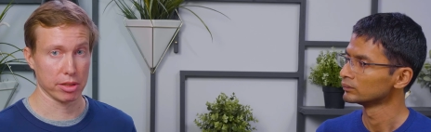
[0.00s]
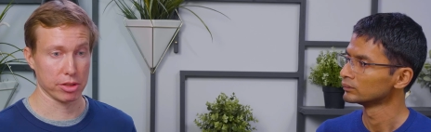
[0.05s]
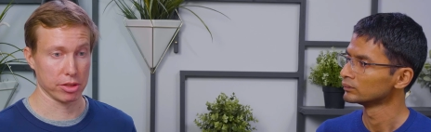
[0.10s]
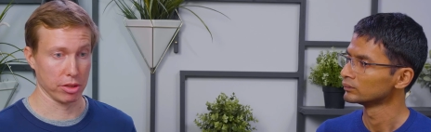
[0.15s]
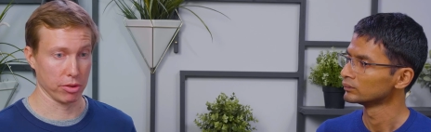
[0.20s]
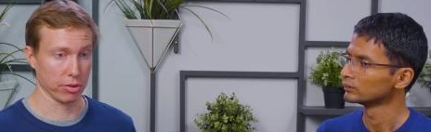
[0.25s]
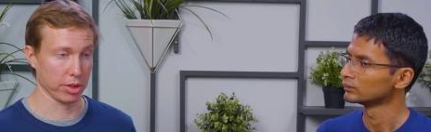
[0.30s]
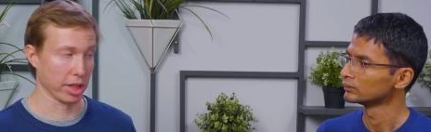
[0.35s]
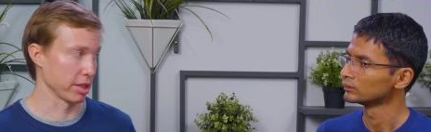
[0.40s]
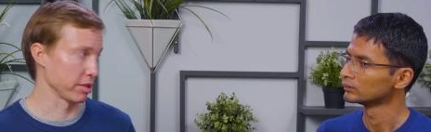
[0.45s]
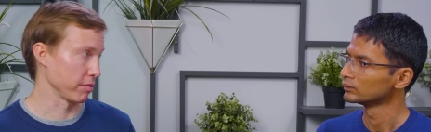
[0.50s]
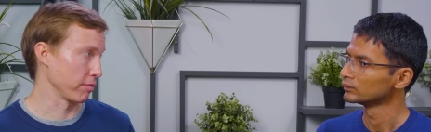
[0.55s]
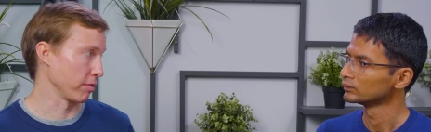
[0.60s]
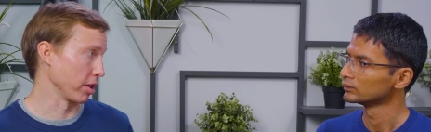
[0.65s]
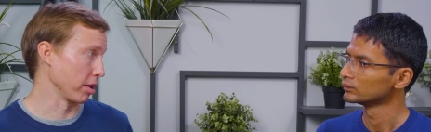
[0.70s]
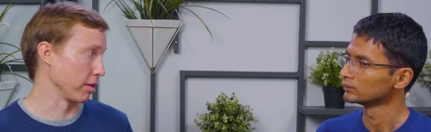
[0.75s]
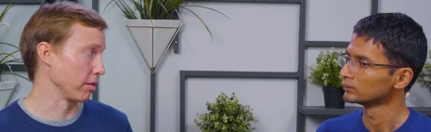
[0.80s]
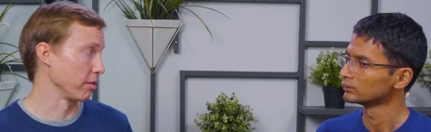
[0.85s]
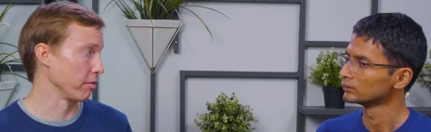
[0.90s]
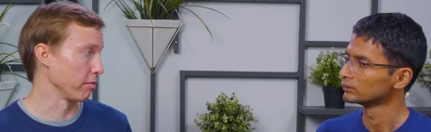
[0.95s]
Speaker 1: So that's
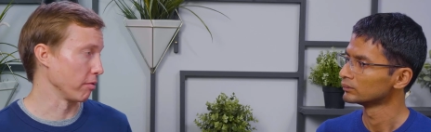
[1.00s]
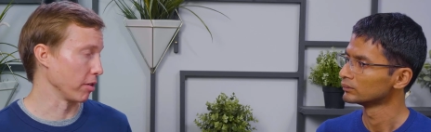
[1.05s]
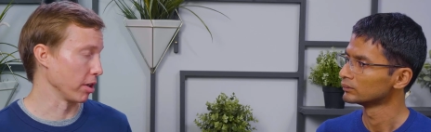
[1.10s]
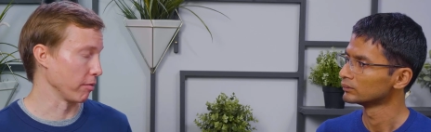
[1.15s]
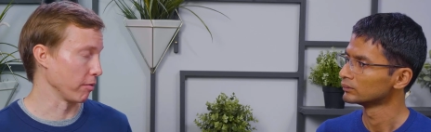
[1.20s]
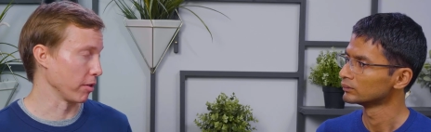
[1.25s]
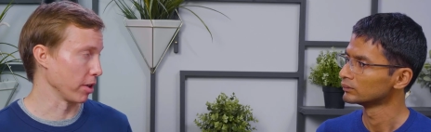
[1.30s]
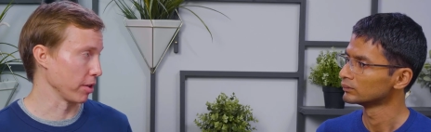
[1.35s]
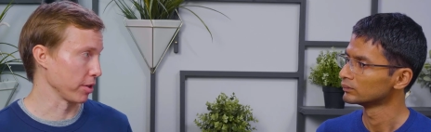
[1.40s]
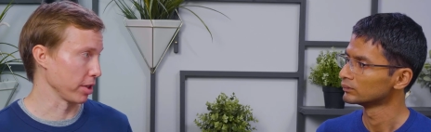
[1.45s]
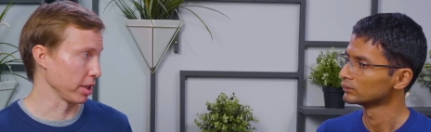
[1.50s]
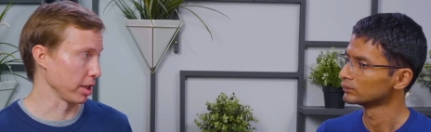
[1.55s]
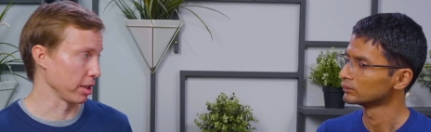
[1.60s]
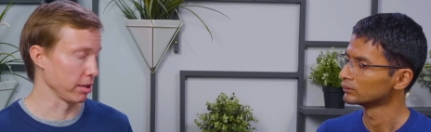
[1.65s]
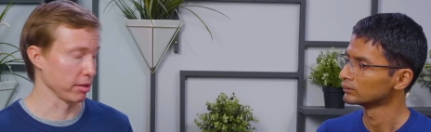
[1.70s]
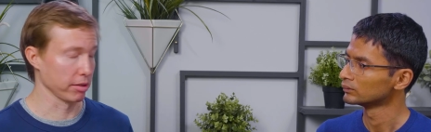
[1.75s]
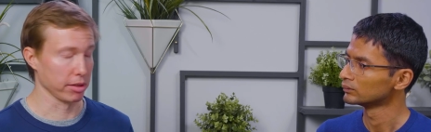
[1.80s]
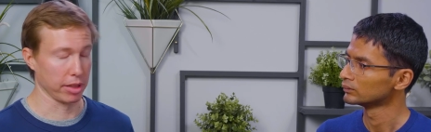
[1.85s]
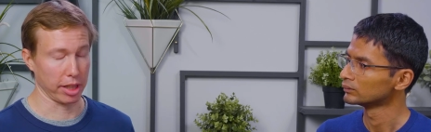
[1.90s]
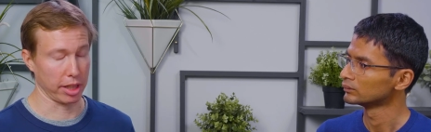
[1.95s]
one, one, one thing
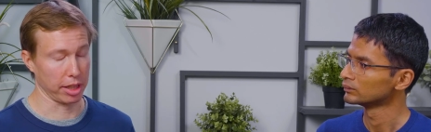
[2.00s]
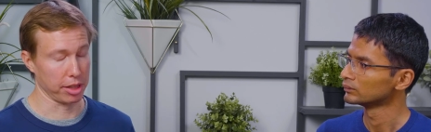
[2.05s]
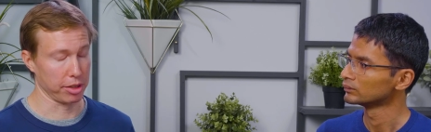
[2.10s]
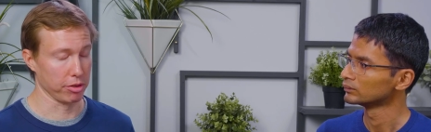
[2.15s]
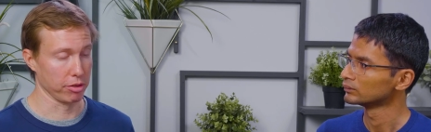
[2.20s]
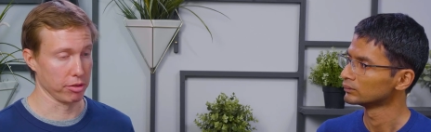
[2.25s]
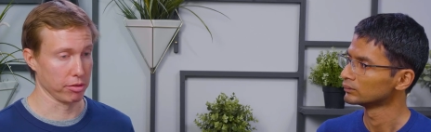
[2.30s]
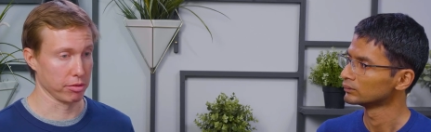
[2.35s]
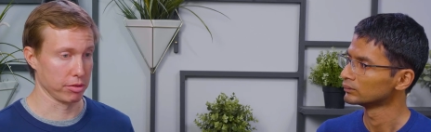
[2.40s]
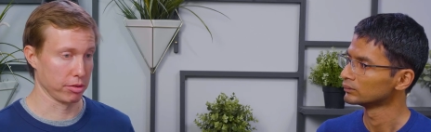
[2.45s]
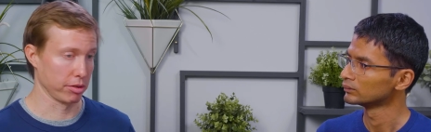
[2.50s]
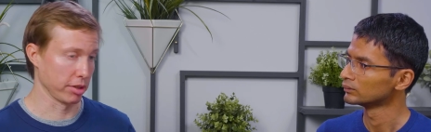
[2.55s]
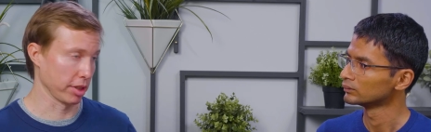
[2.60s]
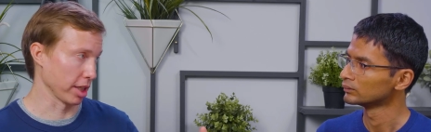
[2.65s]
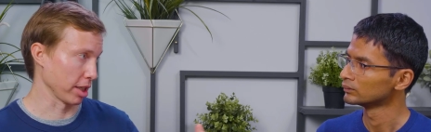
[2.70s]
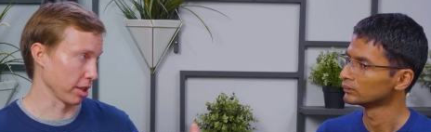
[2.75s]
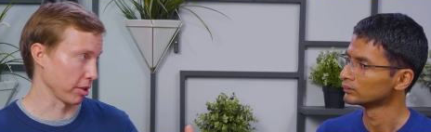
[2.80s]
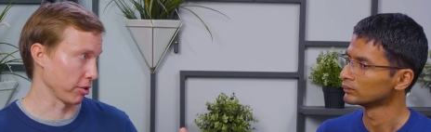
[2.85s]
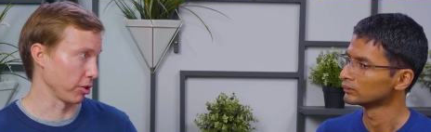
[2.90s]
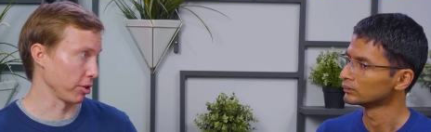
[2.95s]
they can do to
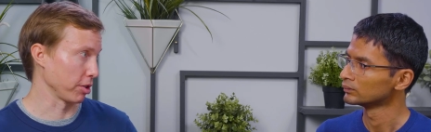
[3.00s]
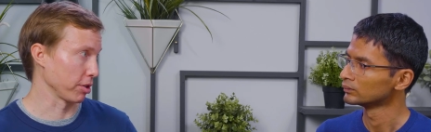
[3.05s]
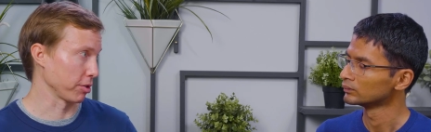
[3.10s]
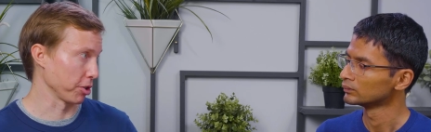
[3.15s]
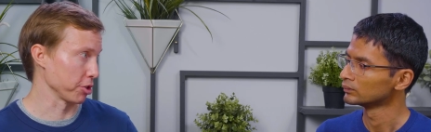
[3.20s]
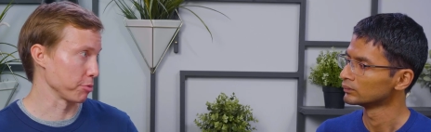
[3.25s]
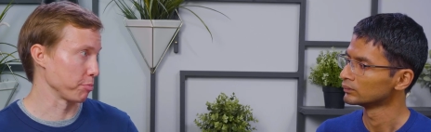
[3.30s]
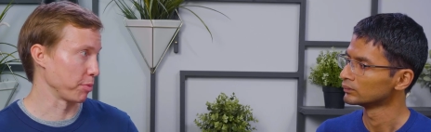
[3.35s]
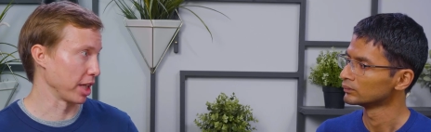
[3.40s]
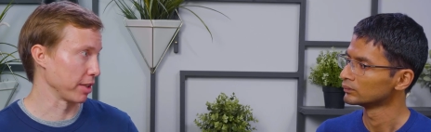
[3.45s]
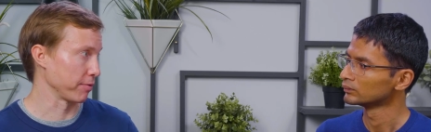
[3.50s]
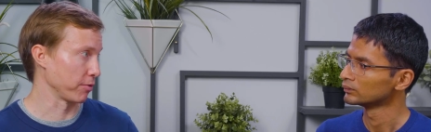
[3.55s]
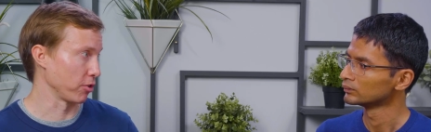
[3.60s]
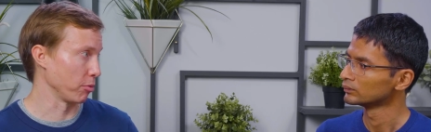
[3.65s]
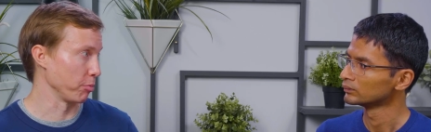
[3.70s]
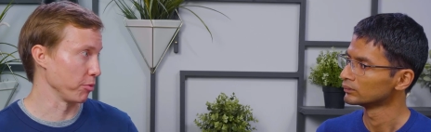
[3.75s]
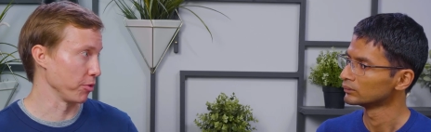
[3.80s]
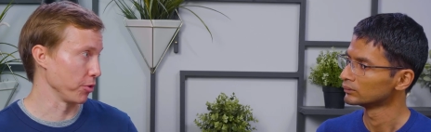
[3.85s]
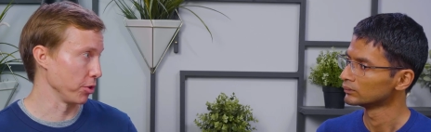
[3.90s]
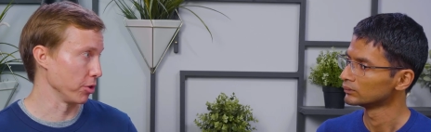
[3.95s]
get a
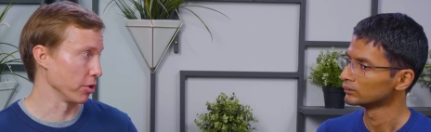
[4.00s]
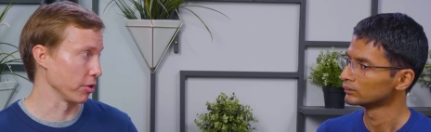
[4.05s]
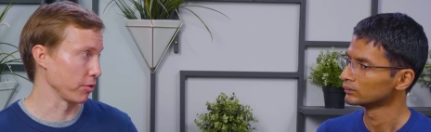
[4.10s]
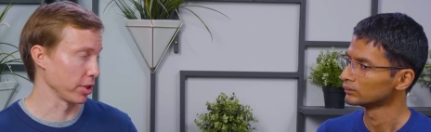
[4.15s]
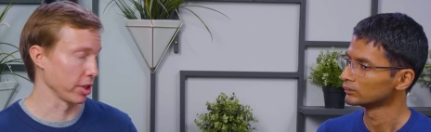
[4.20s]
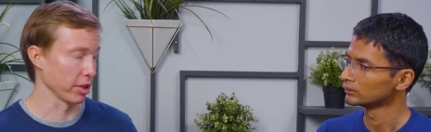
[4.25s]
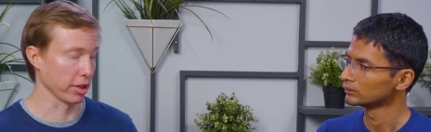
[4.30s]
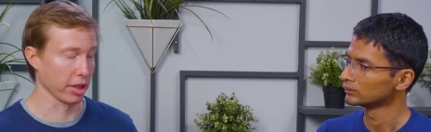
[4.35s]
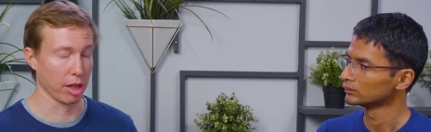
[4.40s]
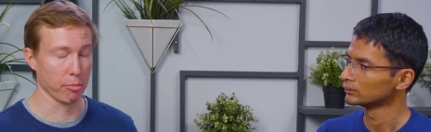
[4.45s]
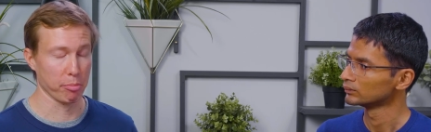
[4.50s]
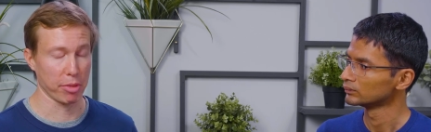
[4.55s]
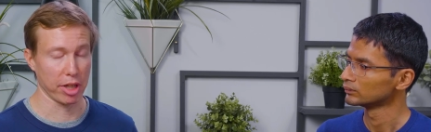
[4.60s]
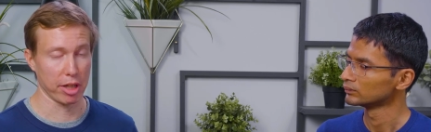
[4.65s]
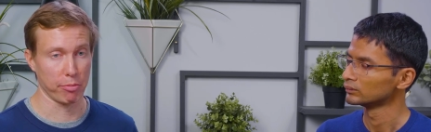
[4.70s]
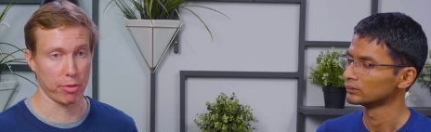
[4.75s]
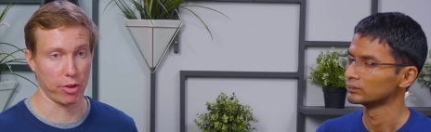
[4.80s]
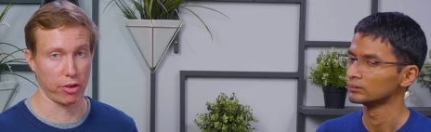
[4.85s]
cross-platform view of their campaign